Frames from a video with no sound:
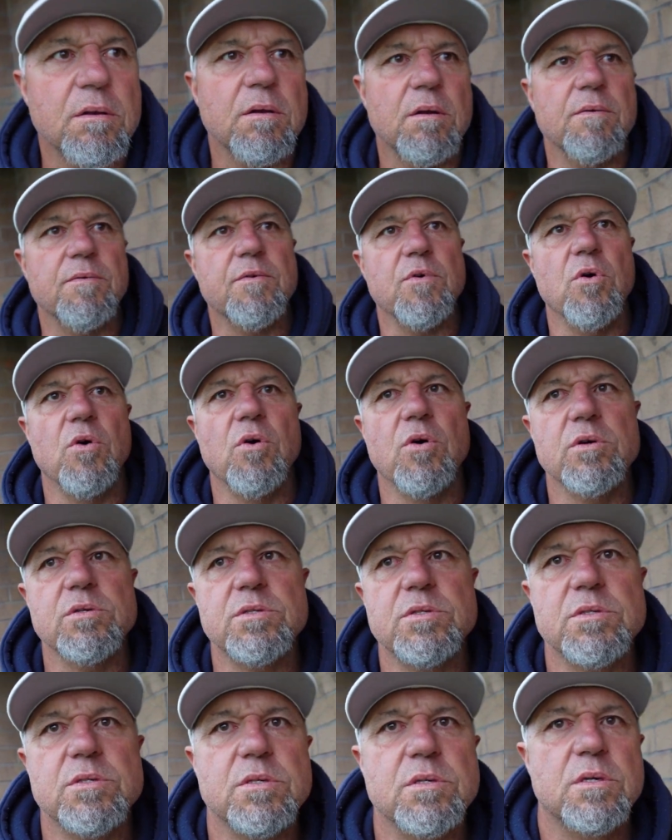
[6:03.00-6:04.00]
of
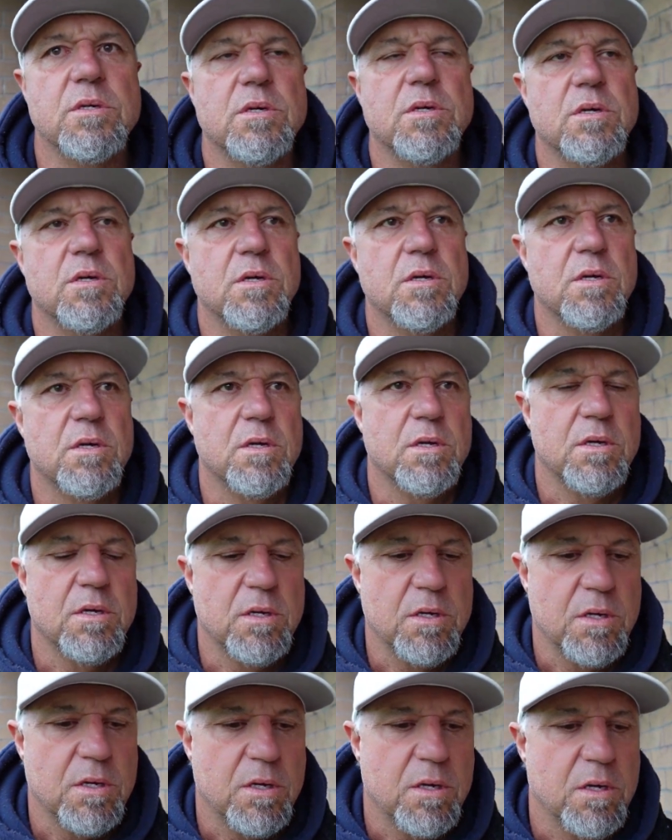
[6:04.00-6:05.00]
course,
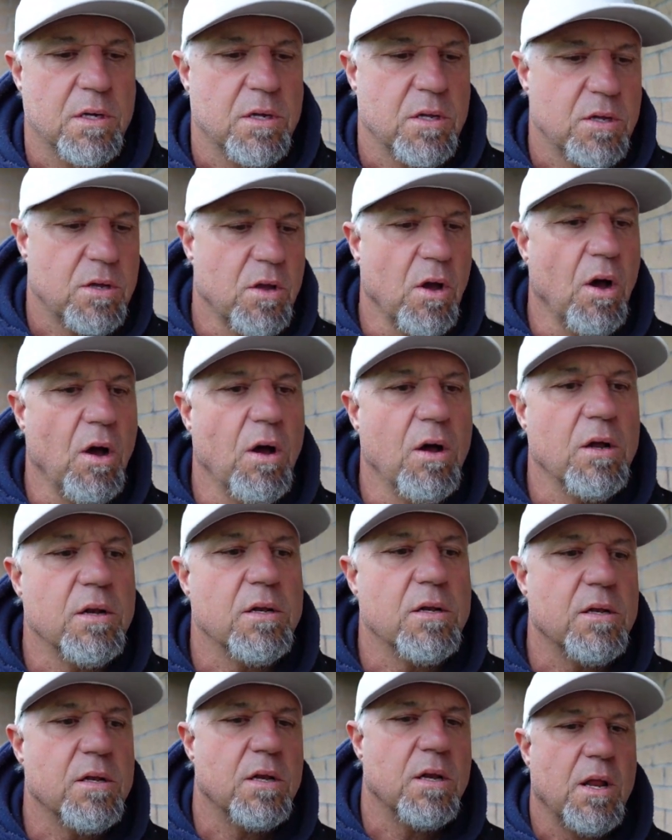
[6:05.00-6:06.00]
God
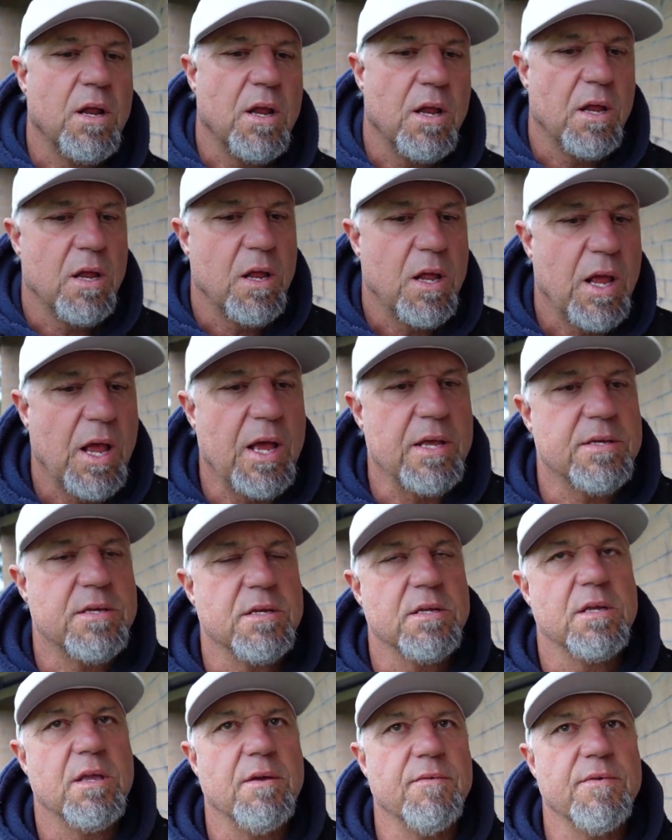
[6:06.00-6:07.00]

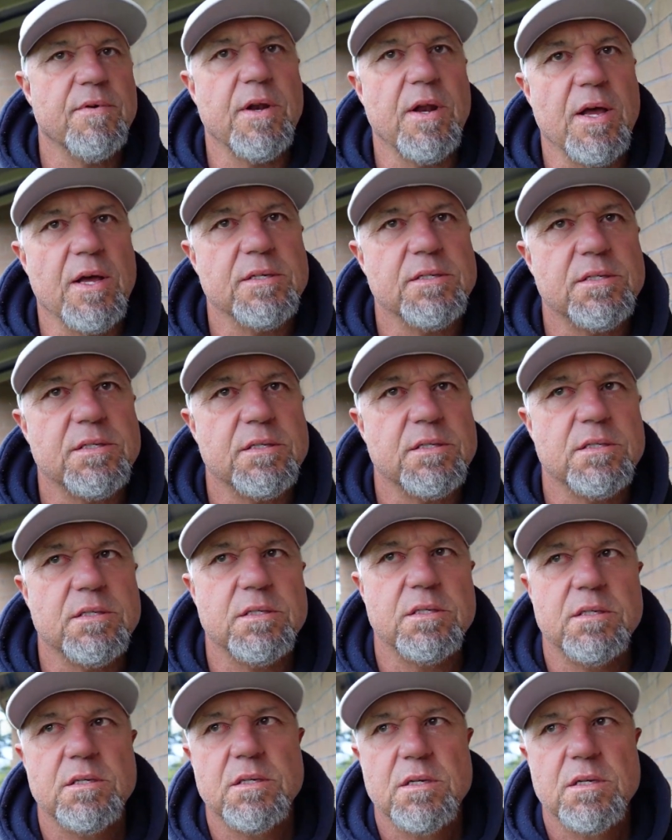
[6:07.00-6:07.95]
hasn't given us